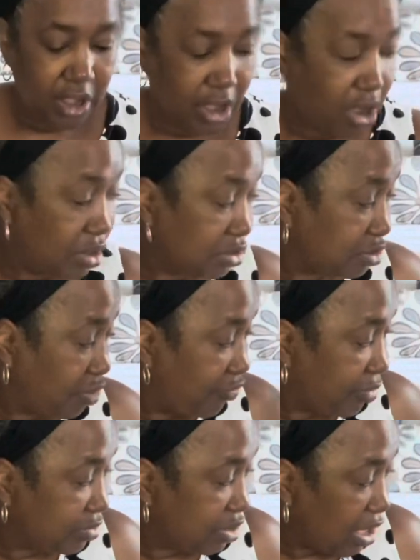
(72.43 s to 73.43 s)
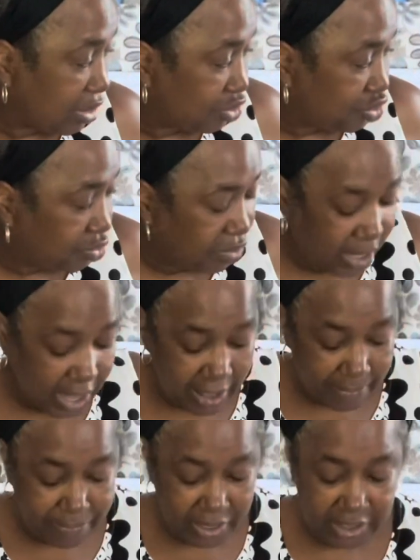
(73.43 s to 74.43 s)
Also from Dollar Tree, I
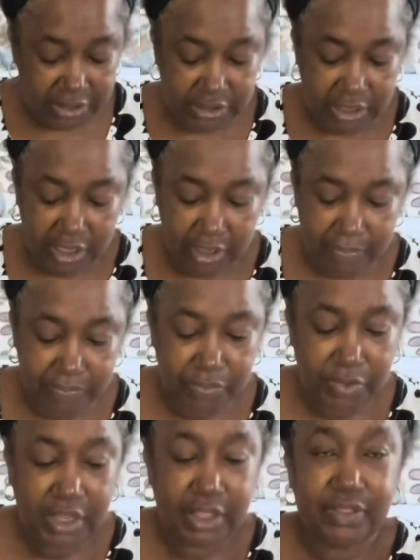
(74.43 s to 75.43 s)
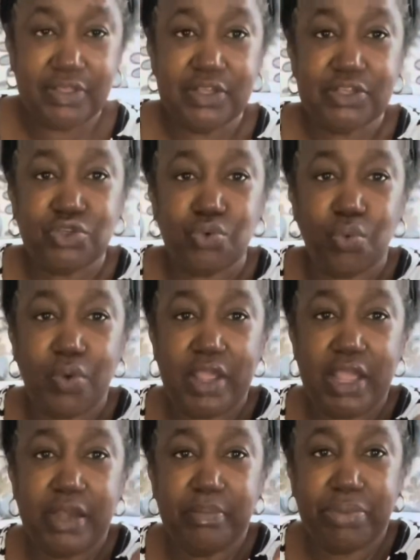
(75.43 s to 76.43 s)
have picked up this
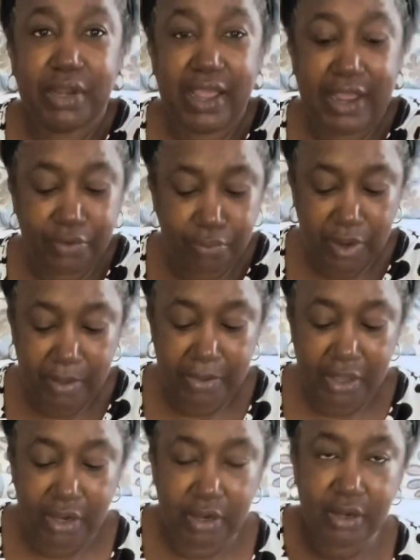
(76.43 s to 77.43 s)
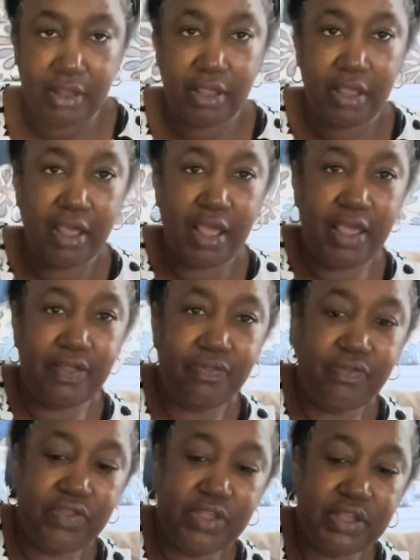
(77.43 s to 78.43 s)
red plaid ribbon and
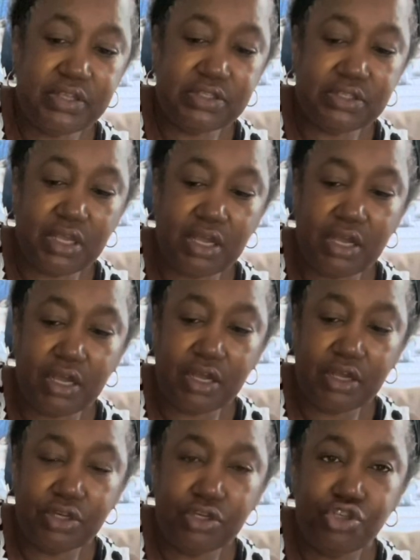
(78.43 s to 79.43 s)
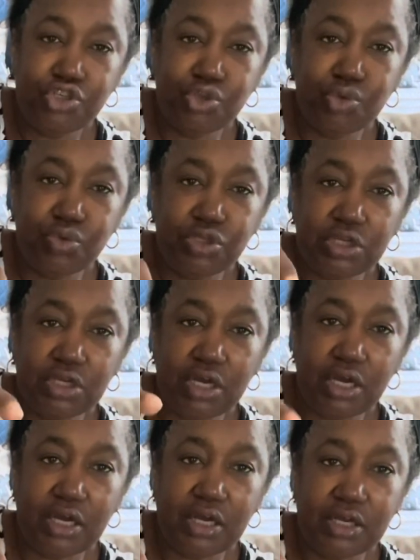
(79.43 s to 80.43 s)
this jute
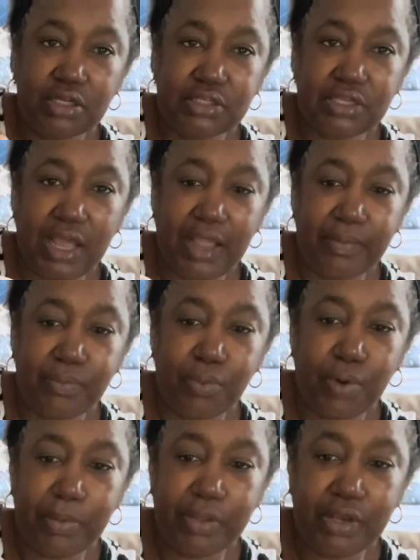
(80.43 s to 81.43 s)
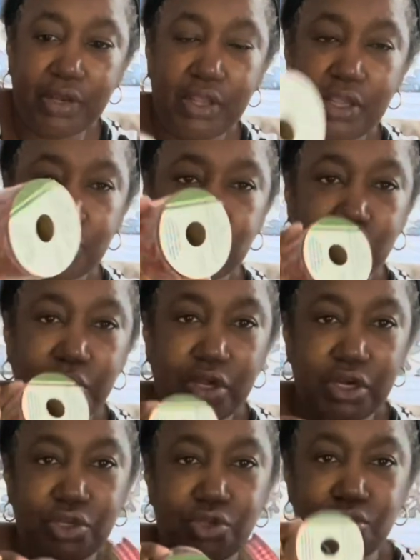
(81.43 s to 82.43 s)
type ribbon. So we're
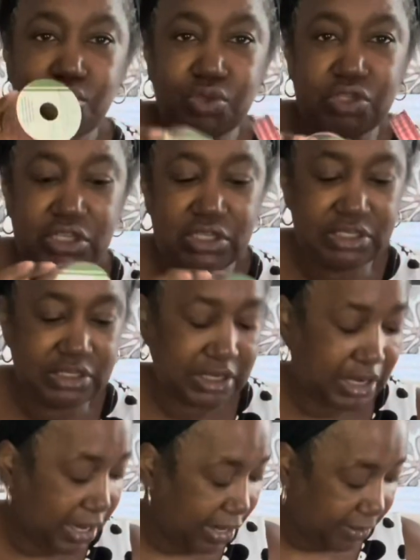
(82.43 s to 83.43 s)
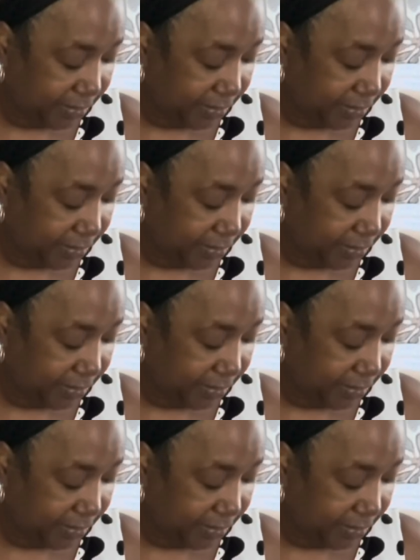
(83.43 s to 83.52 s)
gonna use this today.